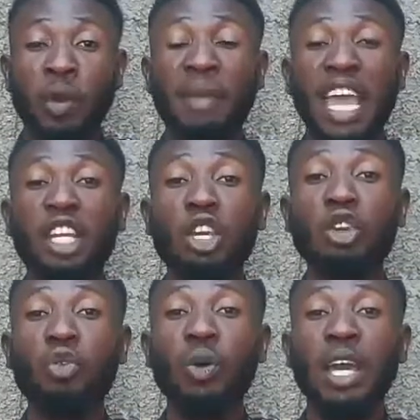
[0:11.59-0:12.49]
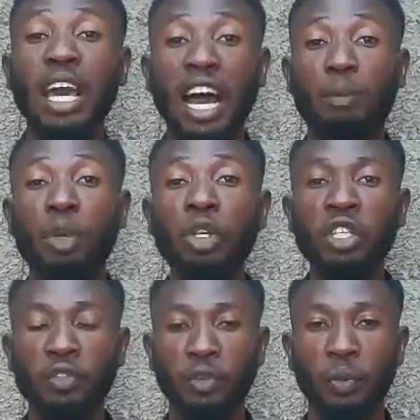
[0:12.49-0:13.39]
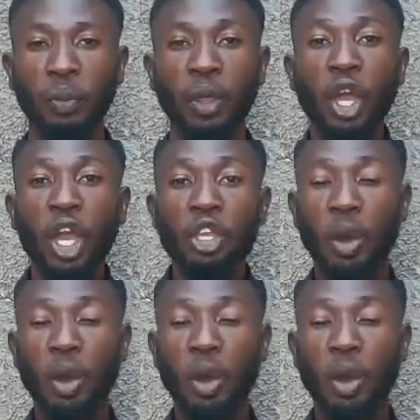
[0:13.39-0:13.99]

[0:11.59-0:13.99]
Women, you are beautiful.